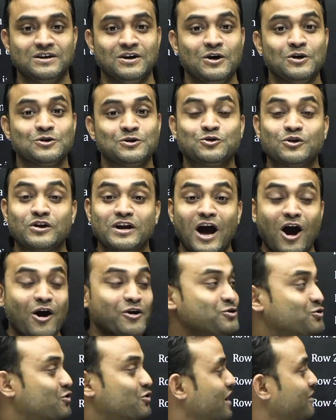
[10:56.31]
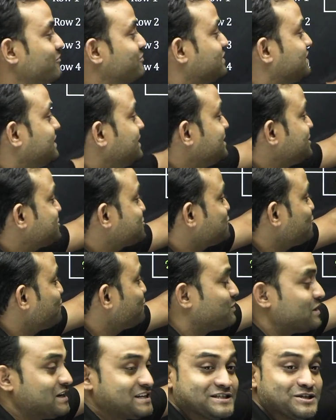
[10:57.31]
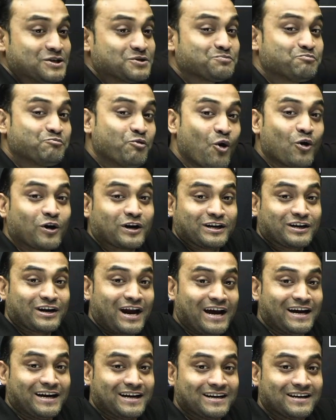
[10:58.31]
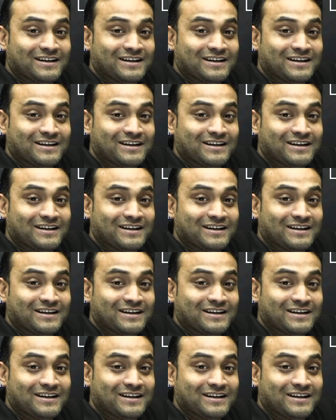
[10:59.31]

So now you have these two places booked, right?